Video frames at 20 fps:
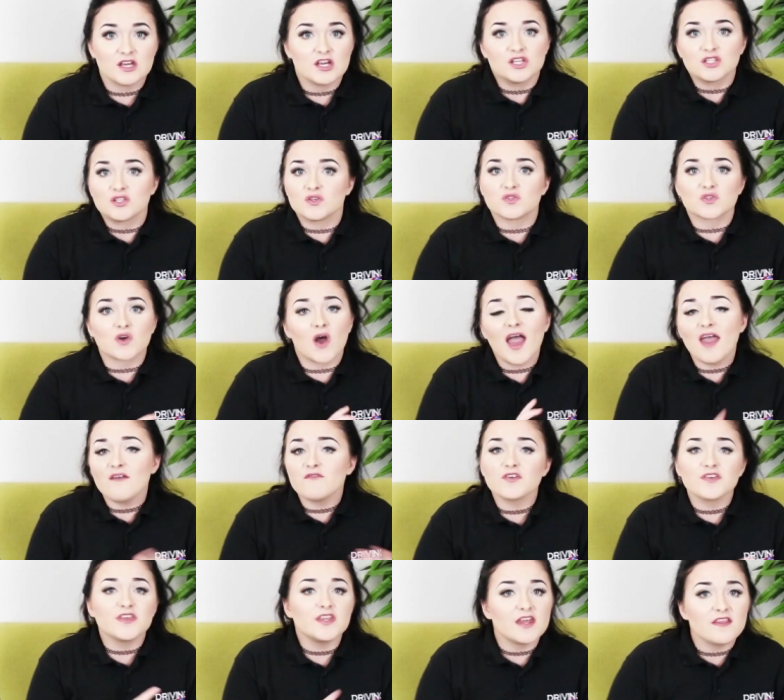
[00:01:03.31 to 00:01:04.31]
So it's got
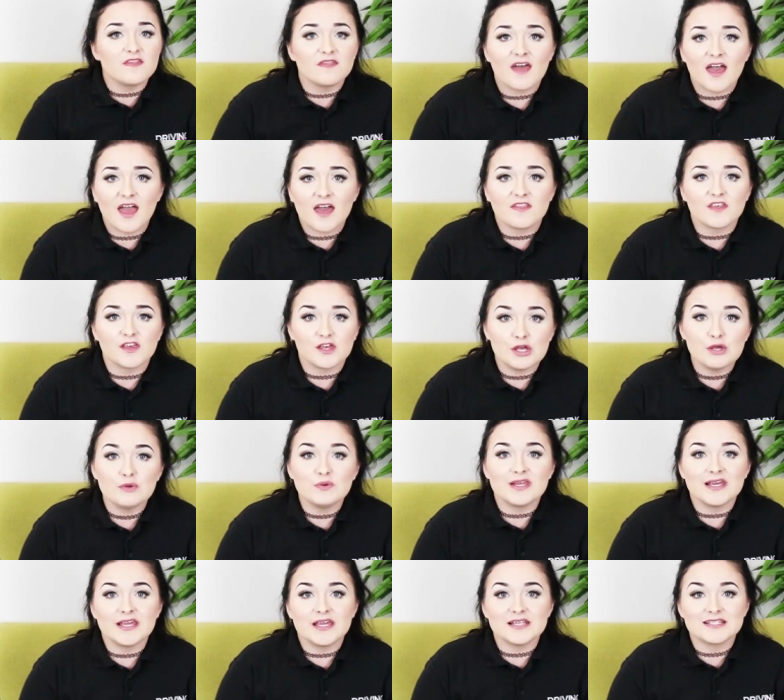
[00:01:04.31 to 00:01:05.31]
everything in there that you
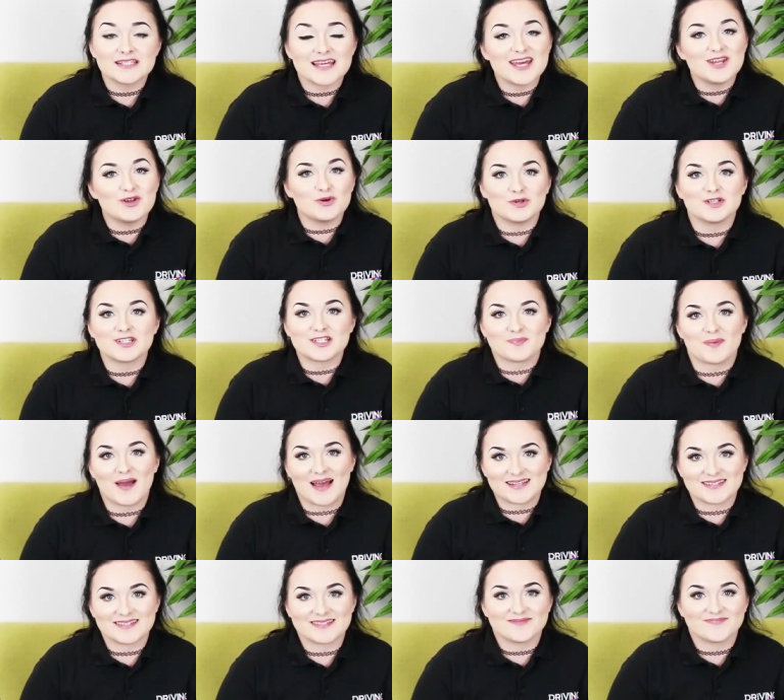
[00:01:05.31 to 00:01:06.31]
need in order to
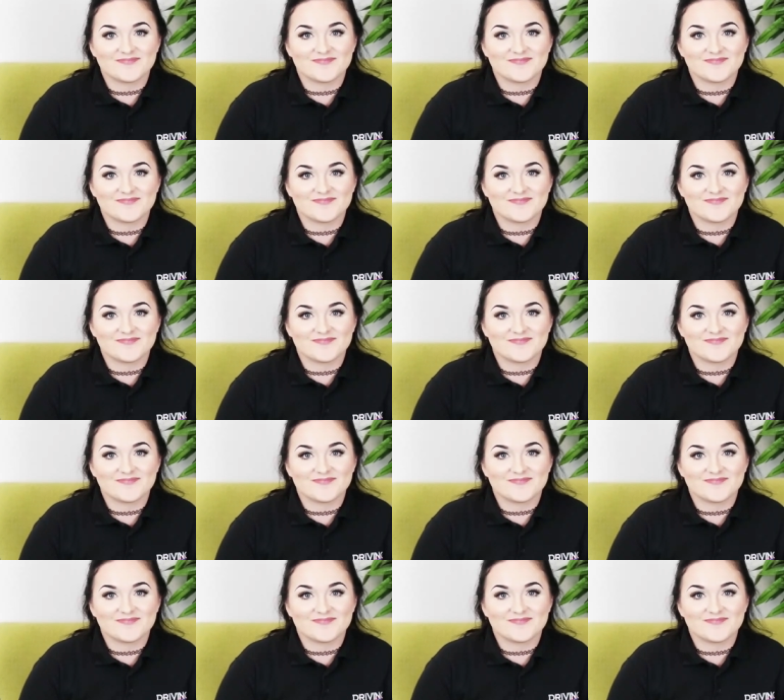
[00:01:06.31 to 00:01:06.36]
pass.